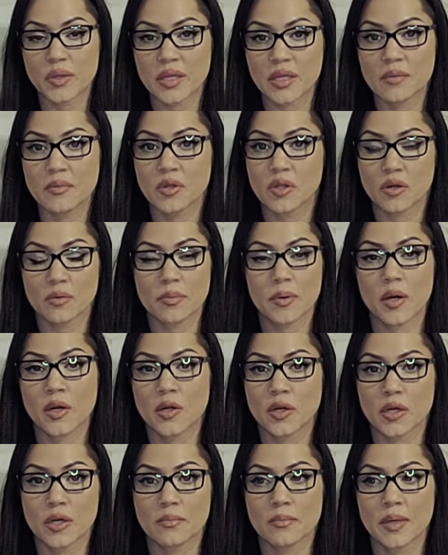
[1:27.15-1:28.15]
them and their
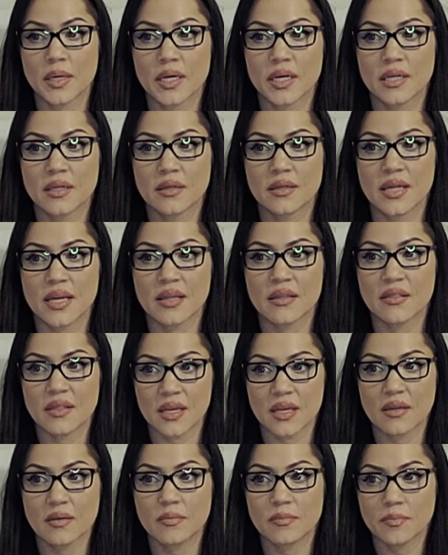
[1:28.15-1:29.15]
partner, but they
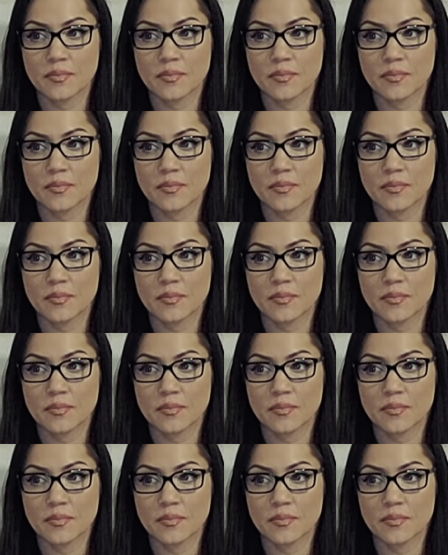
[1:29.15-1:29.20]
think